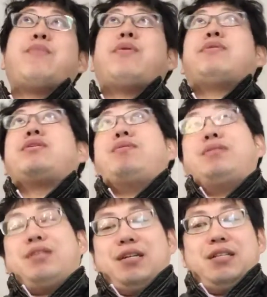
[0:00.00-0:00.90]
probably
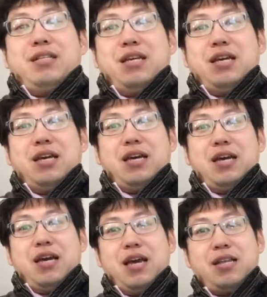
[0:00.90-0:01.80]
Switzerland
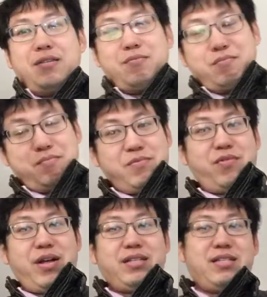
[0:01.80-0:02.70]
and
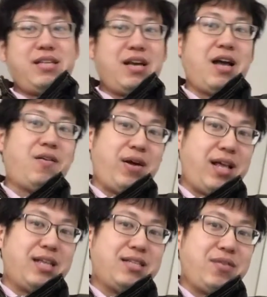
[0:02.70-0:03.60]
France are the
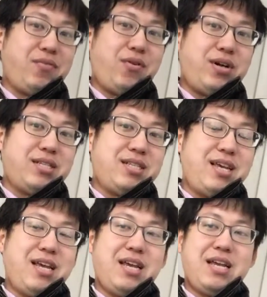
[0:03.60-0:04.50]
right answer for us.
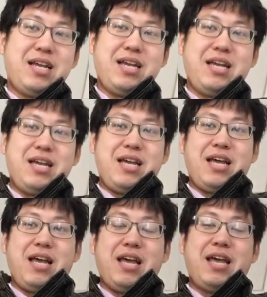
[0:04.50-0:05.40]

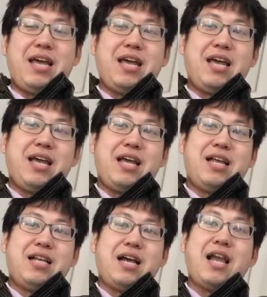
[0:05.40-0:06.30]

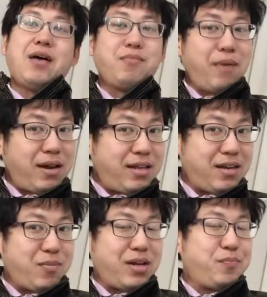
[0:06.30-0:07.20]
And I love
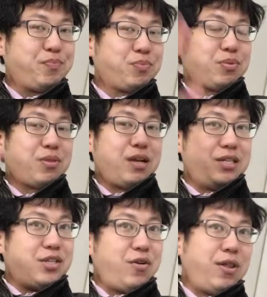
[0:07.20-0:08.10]
Maria, but
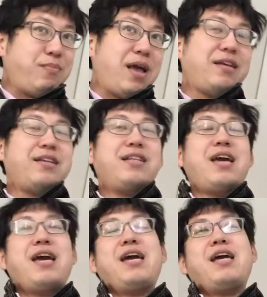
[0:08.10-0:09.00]
she already married,
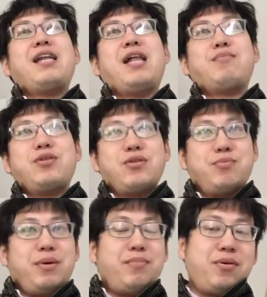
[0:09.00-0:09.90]
and I love
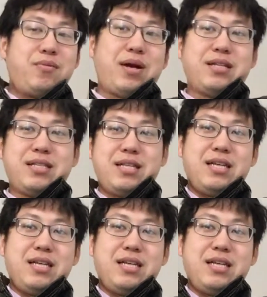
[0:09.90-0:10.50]
those people. But